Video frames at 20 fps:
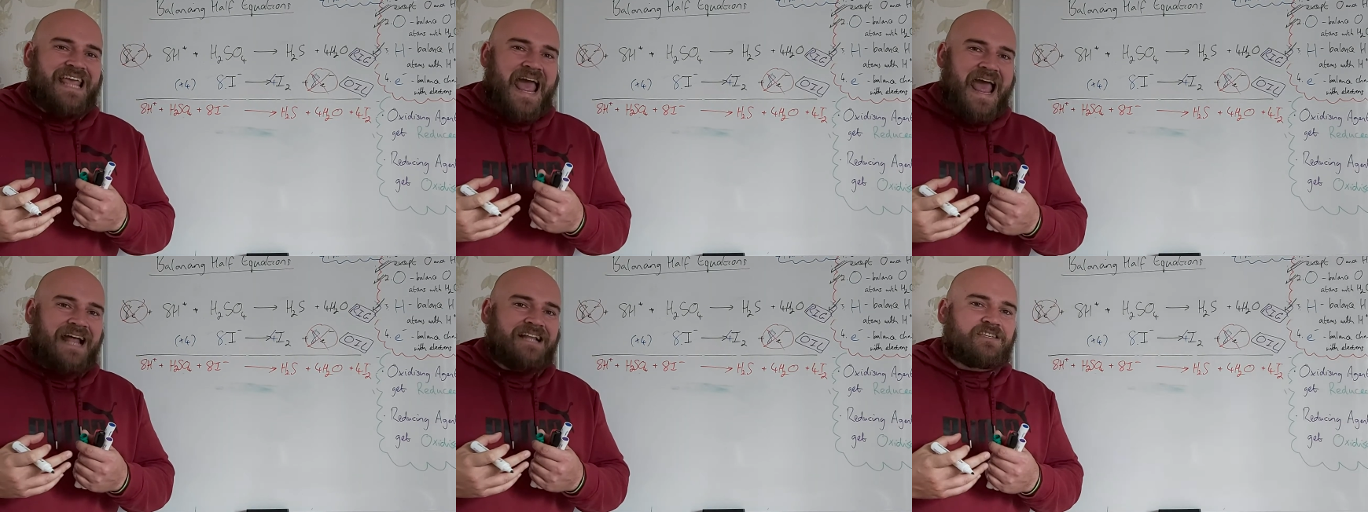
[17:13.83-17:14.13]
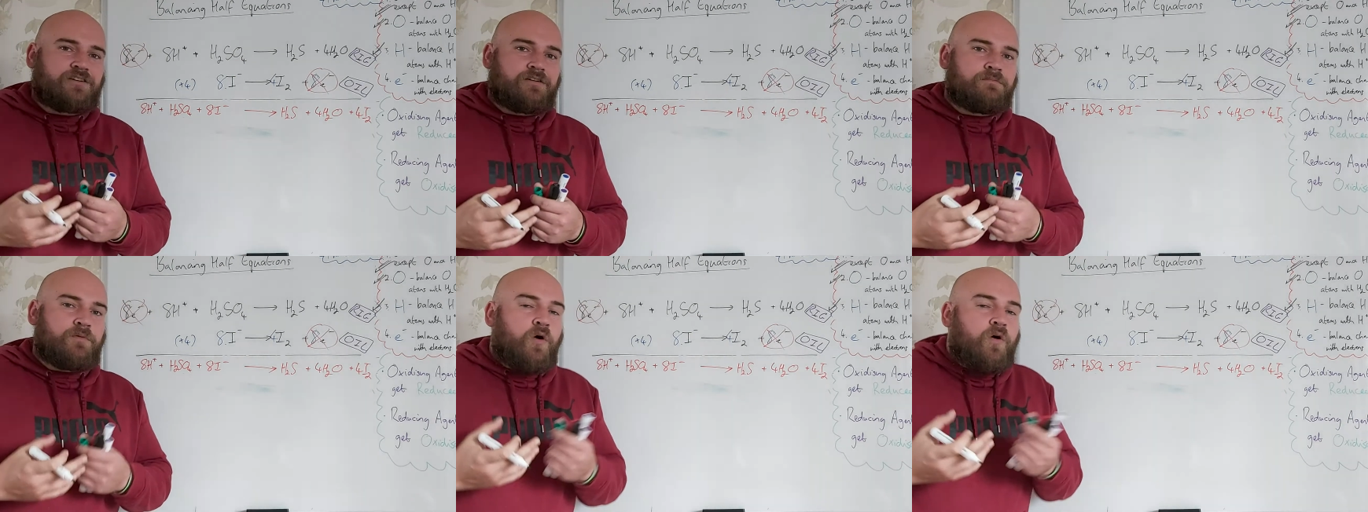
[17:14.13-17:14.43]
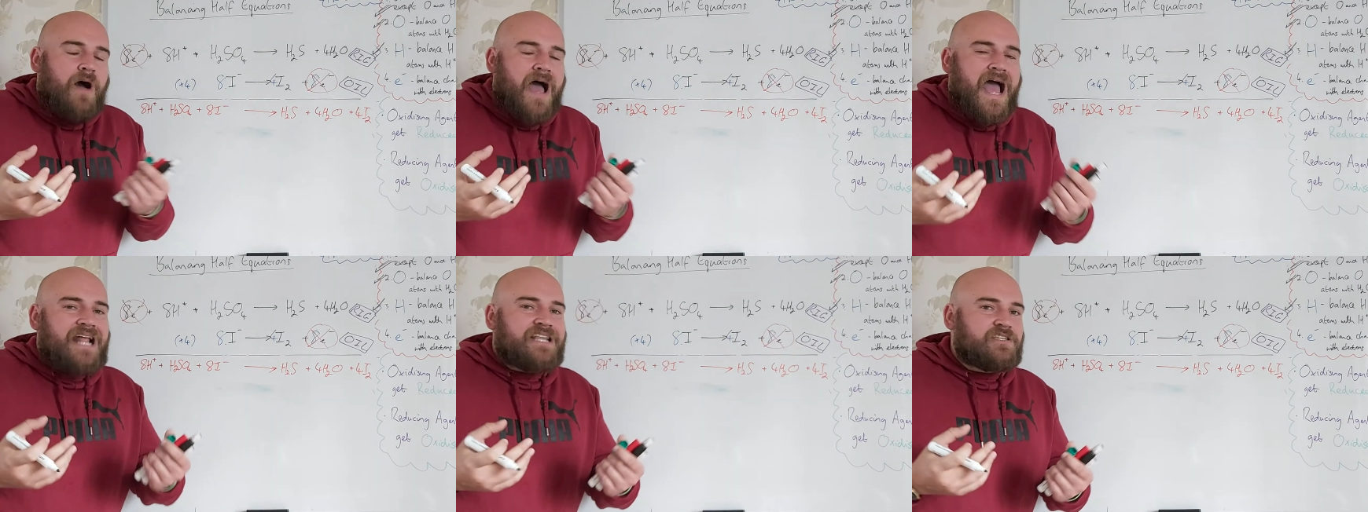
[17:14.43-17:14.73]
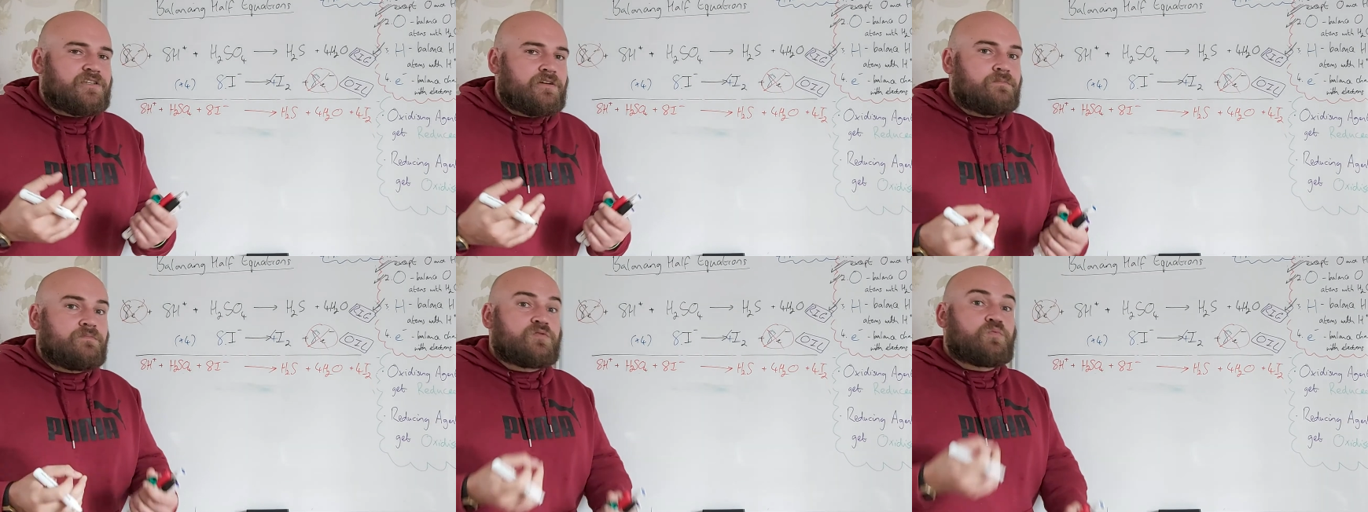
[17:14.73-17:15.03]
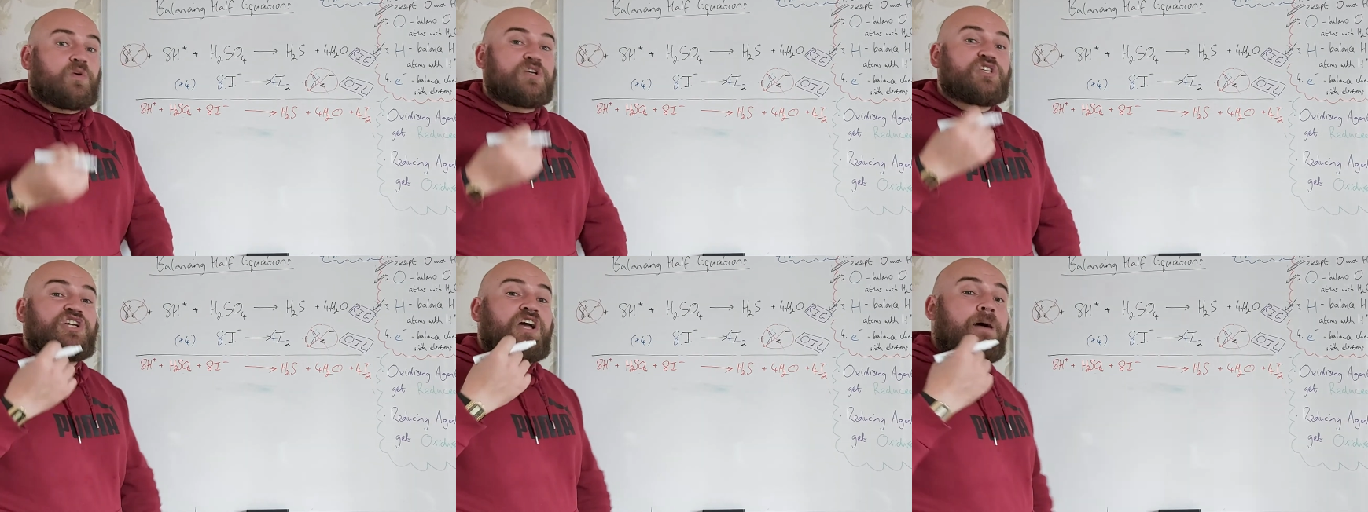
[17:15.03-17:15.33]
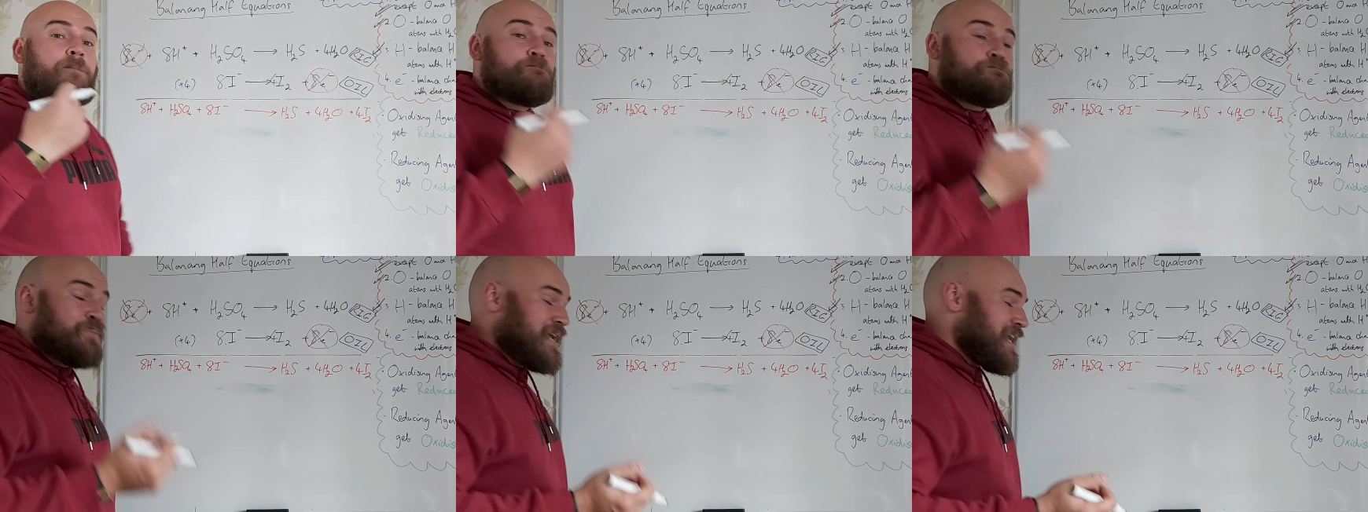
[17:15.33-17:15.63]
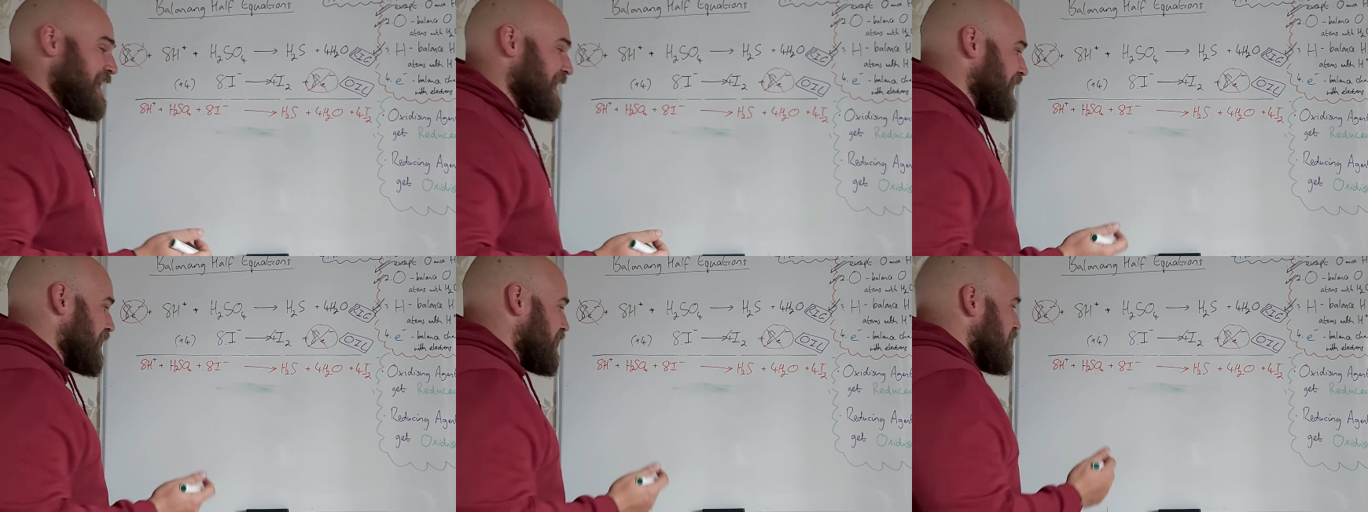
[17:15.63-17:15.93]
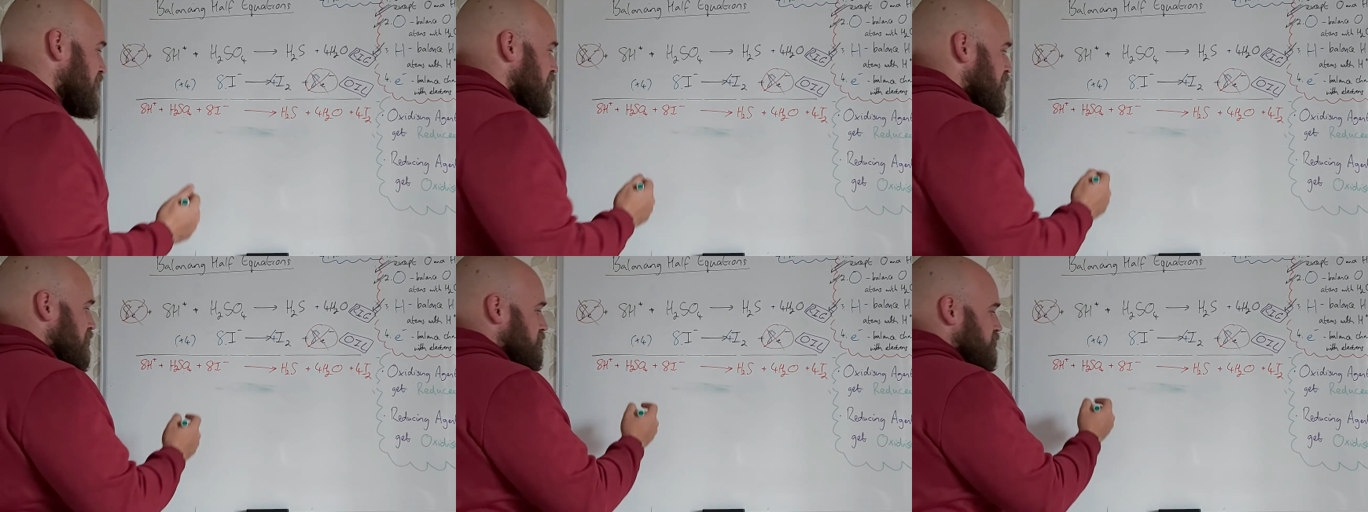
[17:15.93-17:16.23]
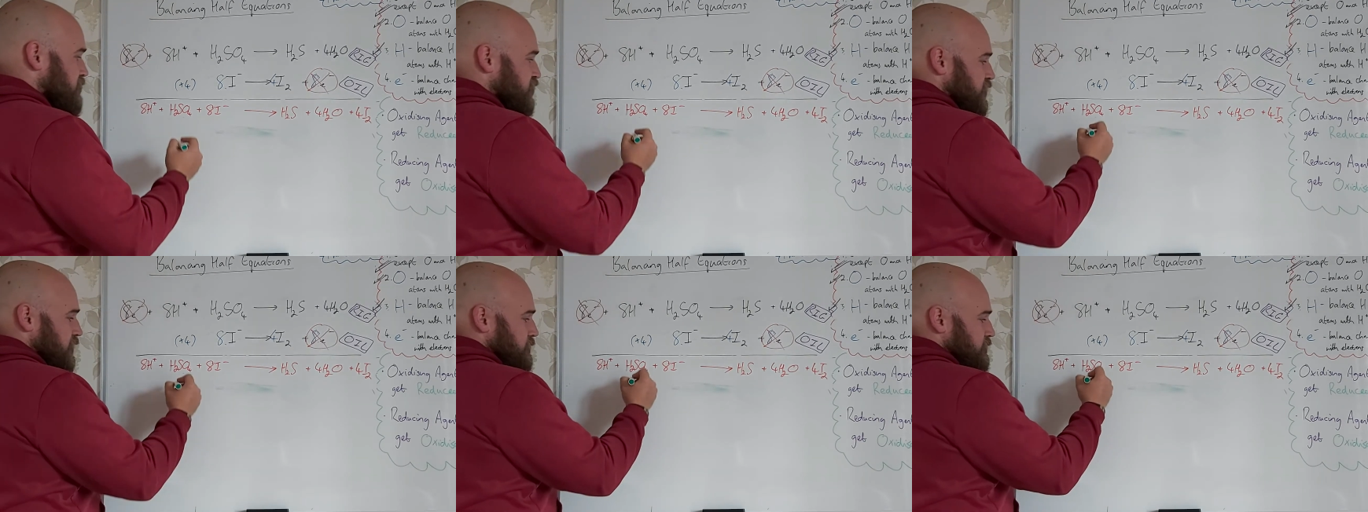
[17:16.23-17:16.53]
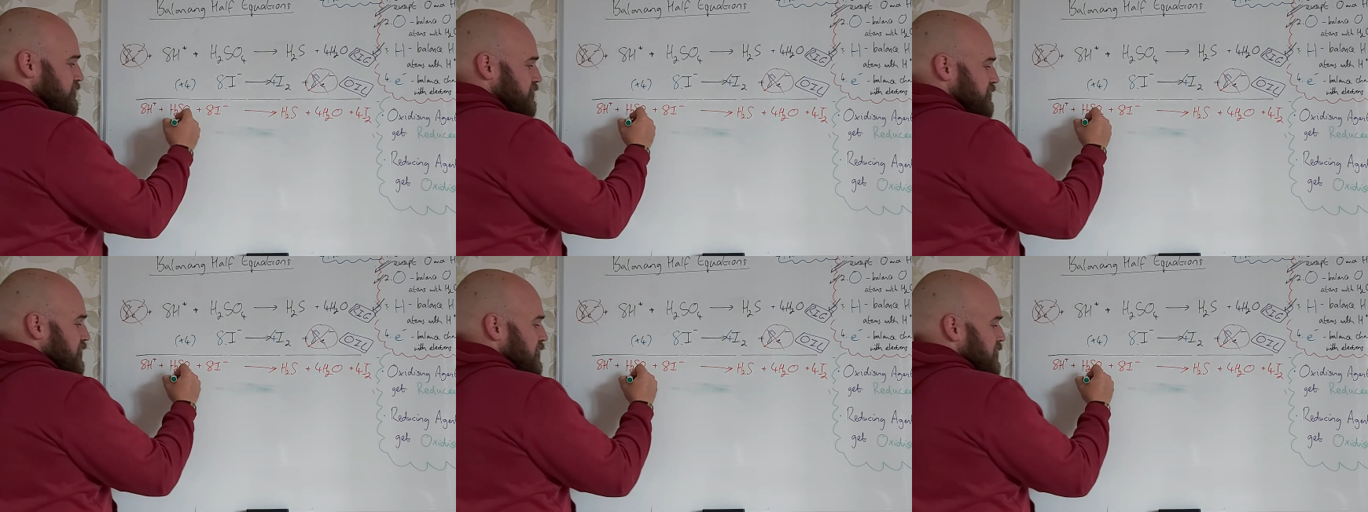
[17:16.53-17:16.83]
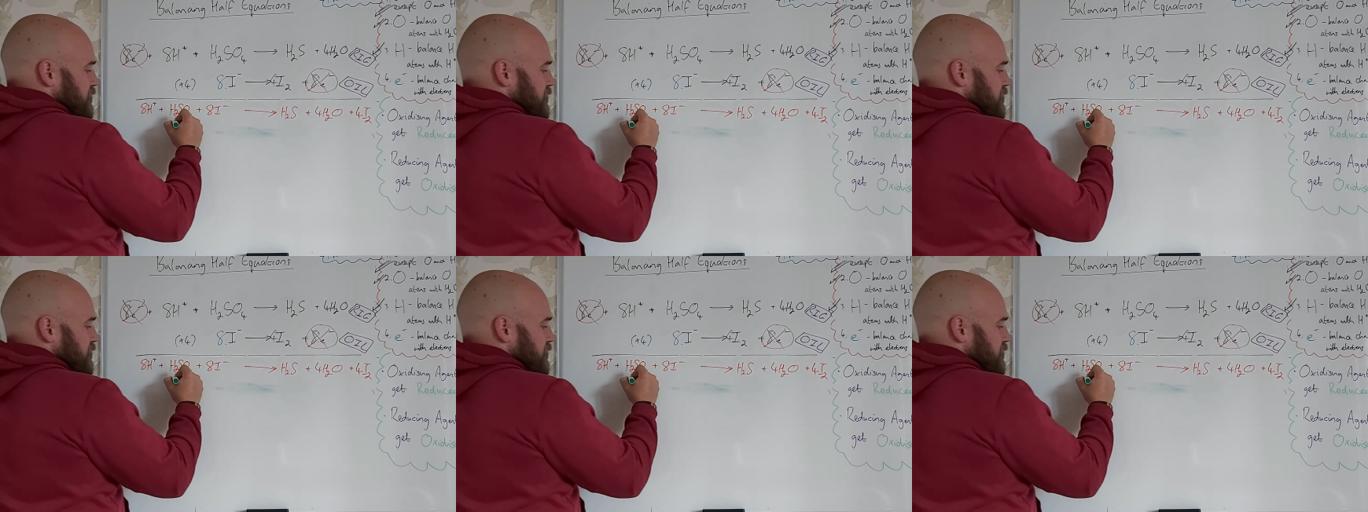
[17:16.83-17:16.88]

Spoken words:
atom or atoms which are being reduced.